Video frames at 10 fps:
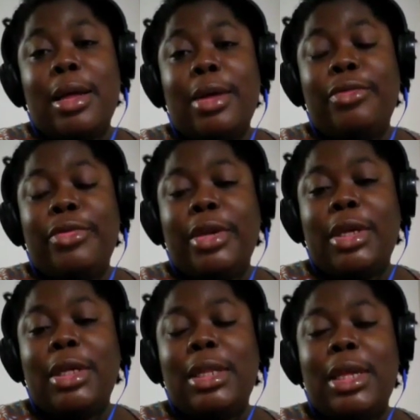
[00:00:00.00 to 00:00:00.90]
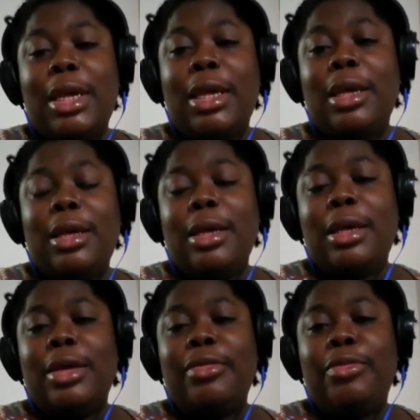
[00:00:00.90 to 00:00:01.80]
every day
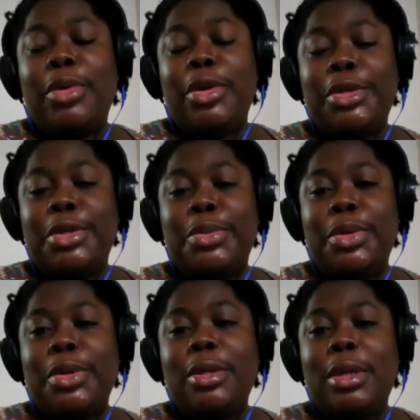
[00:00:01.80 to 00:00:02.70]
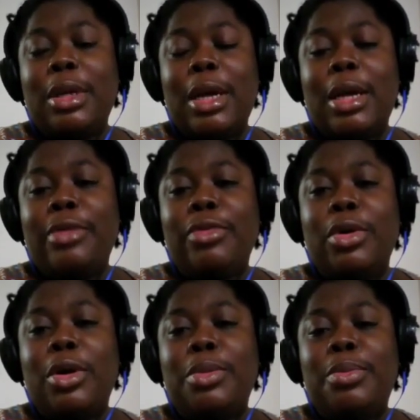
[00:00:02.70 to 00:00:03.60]
if possible, if
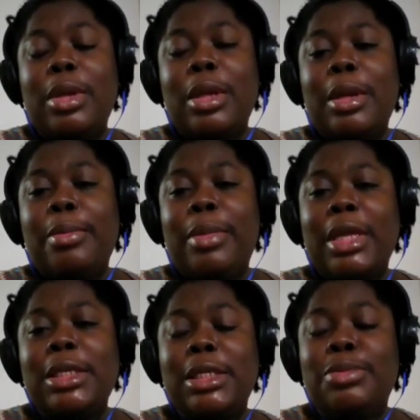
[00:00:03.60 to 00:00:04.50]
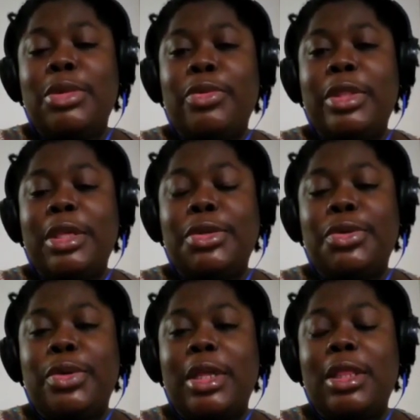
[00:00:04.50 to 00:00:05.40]
God blesses me with the
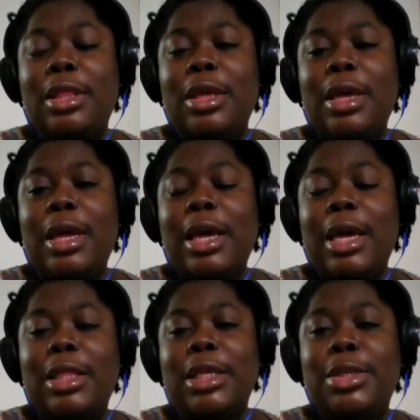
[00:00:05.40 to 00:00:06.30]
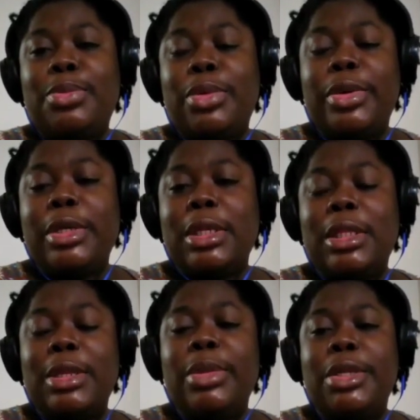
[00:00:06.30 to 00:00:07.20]
strength and the spirit
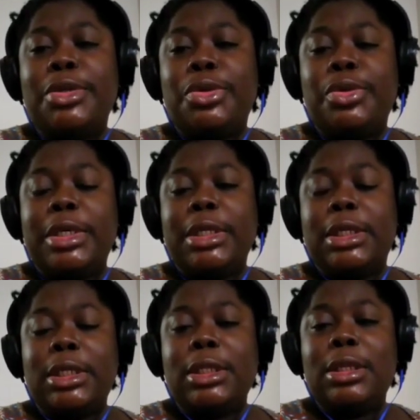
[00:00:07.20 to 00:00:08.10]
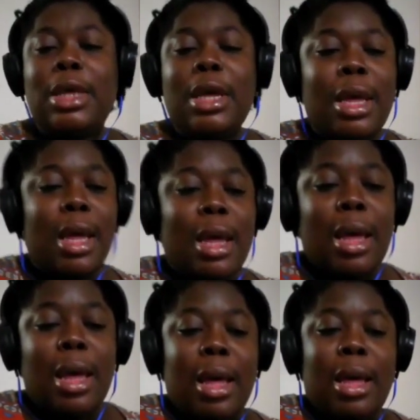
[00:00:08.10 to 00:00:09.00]
and the ministration.
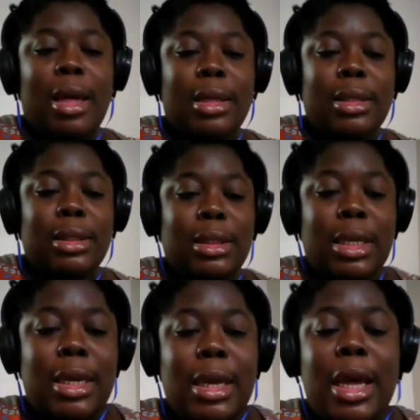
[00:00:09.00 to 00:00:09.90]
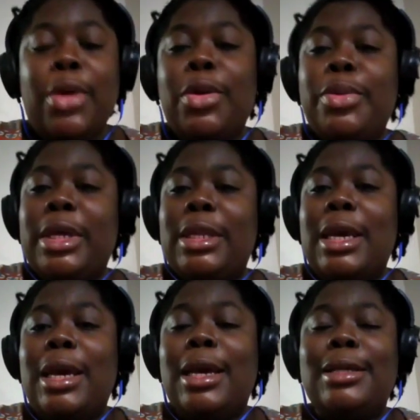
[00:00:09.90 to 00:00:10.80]
And I hope He
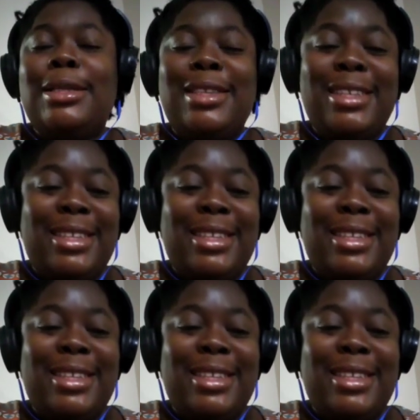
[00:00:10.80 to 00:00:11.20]
does.